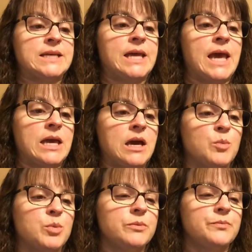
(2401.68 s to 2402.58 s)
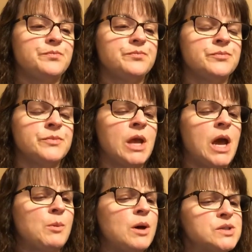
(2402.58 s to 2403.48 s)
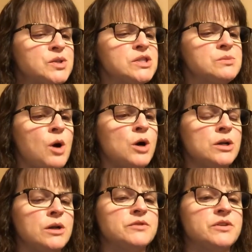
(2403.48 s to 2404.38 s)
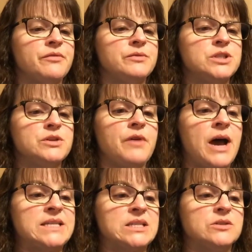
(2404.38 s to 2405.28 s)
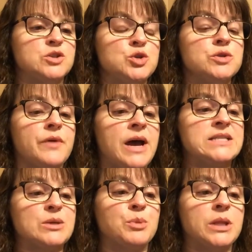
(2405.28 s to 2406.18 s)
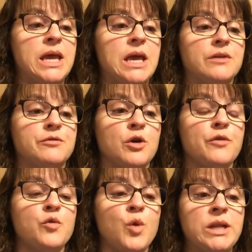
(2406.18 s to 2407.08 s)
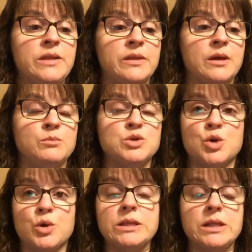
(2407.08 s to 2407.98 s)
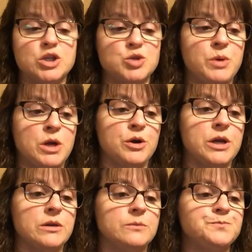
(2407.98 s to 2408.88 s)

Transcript: a gang-up. I'm also smart enough to devise, a, to devise a plan for avoiding them during lunch period.